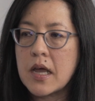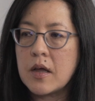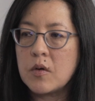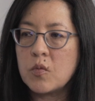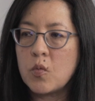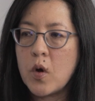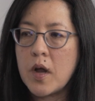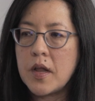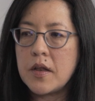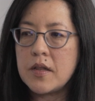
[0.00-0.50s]

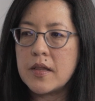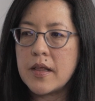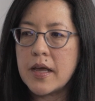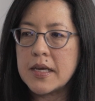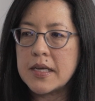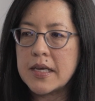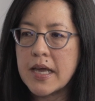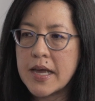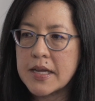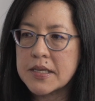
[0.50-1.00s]
and when
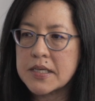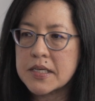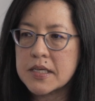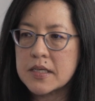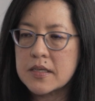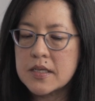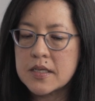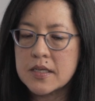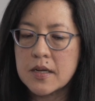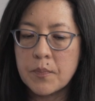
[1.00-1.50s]
they get
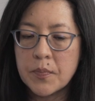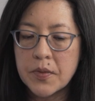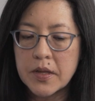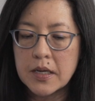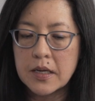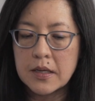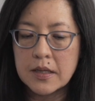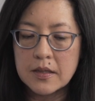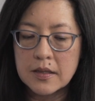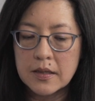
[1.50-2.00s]

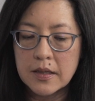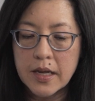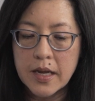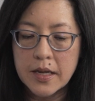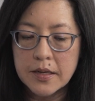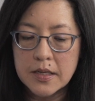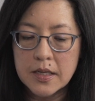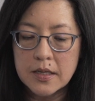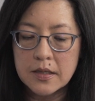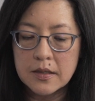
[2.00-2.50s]
something
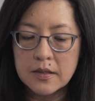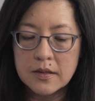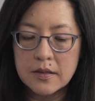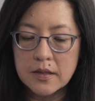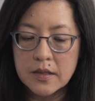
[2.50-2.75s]
landing